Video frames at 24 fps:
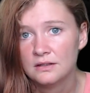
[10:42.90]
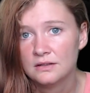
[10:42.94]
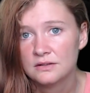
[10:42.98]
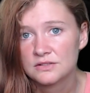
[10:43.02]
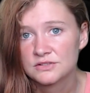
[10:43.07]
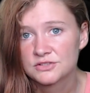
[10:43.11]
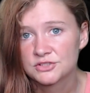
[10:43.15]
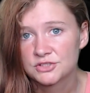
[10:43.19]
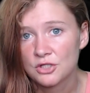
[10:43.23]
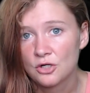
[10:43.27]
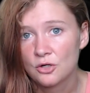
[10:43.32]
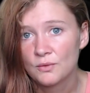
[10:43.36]

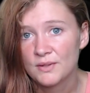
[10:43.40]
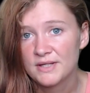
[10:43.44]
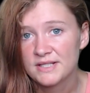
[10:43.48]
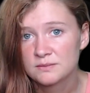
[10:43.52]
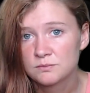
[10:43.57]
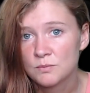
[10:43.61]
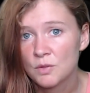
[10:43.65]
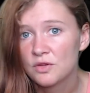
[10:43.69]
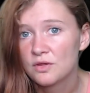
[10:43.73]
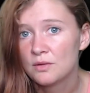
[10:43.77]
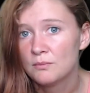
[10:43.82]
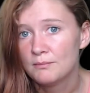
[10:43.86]
So his
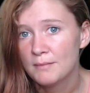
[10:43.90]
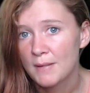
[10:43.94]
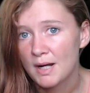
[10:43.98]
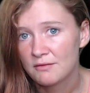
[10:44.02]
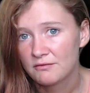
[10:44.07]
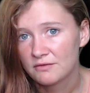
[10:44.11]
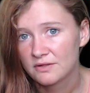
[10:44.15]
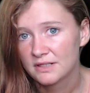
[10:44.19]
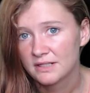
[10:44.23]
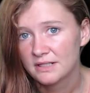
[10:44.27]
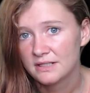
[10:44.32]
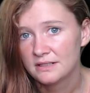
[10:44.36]
mother
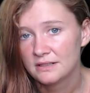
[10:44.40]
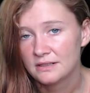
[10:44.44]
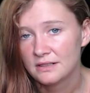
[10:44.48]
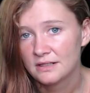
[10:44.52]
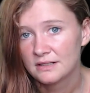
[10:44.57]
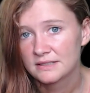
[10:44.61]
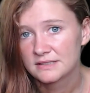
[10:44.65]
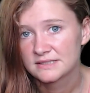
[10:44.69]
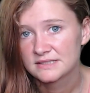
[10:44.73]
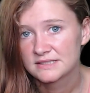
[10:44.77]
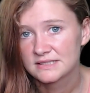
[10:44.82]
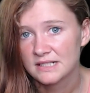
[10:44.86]
Marilyn
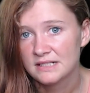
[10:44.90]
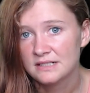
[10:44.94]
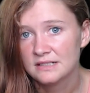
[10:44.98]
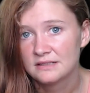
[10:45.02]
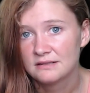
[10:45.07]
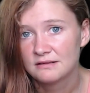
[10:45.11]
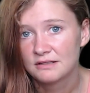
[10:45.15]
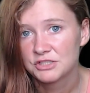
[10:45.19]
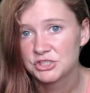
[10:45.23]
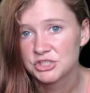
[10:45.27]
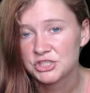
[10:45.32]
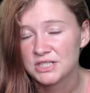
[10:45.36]
stated
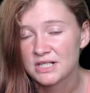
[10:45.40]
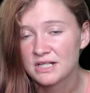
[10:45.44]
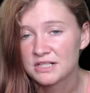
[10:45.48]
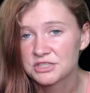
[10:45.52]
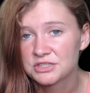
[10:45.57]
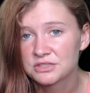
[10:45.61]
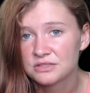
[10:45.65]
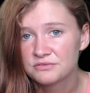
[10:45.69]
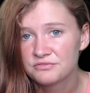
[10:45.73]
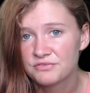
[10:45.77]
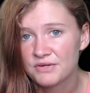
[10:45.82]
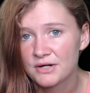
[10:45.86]
that she
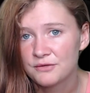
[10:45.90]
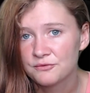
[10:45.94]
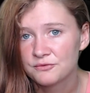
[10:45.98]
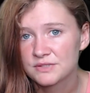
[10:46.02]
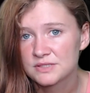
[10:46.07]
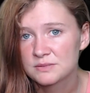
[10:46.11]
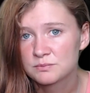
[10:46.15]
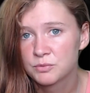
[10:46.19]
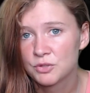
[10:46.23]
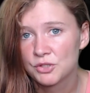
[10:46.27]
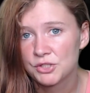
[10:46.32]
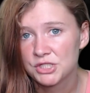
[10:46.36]
actually found
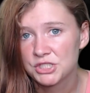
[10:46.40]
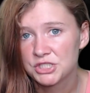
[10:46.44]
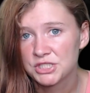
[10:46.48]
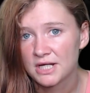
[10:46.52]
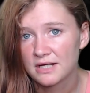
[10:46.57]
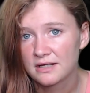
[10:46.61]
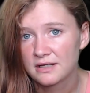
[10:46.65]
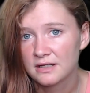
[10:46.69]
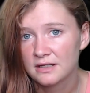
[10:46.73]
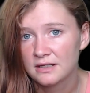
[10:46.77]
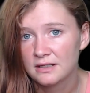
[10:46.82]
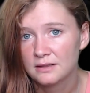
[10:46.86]
this bloody
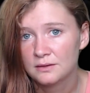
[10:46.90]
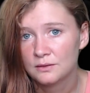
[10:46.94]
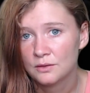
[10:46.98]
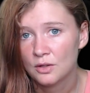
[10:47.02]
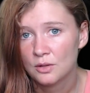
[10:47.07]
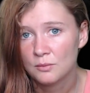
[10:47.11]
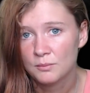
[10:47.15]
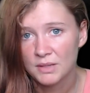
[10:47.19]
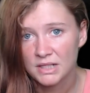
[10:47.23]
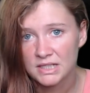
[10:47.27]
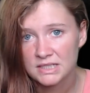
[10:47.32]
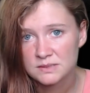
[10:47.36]
jacket in
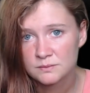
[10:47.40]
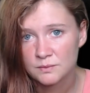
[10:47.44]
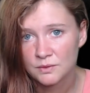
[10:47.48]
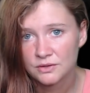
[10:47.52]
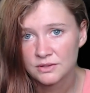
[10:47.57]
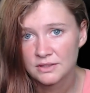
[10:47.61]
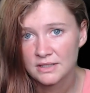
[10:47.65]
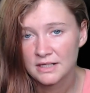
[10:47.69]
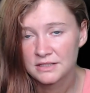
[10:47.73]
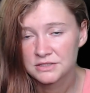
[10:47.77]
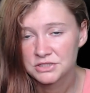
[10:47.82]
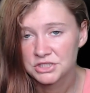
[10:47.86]
her
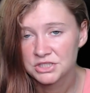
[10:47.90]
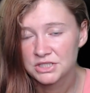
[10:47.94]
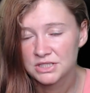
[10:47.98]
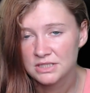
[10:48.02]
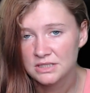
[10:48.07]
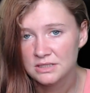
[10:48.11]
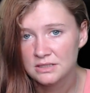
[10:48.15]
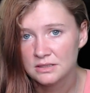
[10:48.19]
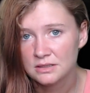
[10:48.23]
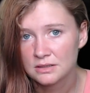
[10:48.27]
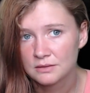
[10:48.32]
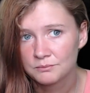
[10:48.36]
basement and
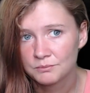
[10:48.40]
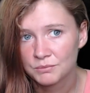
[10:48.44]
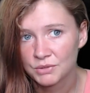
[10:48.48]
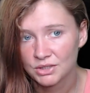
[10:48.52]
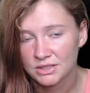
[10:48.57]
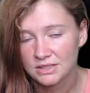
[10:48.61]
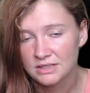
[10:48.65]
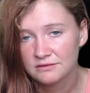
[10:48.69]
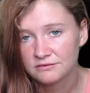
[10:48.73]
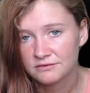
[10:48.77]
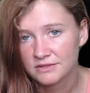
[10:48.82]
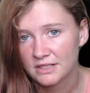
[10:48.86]
she
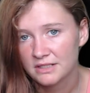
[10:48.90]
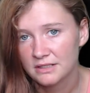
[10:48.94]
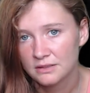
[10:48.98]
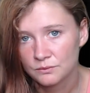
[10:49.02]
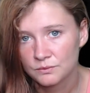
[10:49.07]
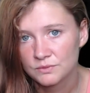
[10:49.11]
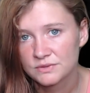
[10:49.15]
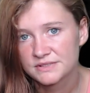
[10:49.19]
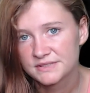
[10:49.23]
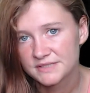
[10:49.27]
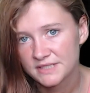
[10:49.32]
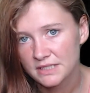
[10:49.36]
believed that it
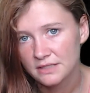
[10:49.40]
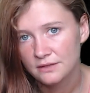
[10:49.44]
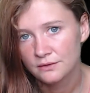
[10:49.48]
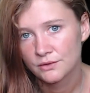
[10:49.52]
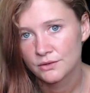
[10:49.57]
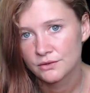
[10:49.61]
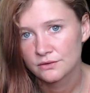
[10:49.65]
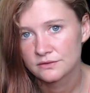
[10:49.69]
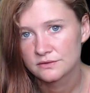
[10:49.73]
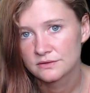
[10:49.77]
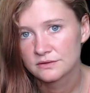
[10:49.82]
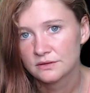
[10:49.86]
was
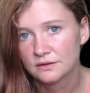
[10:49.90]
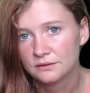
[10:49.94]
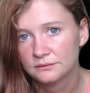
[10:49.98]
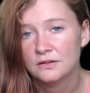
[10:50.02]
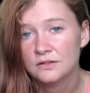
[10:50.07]
Tina's.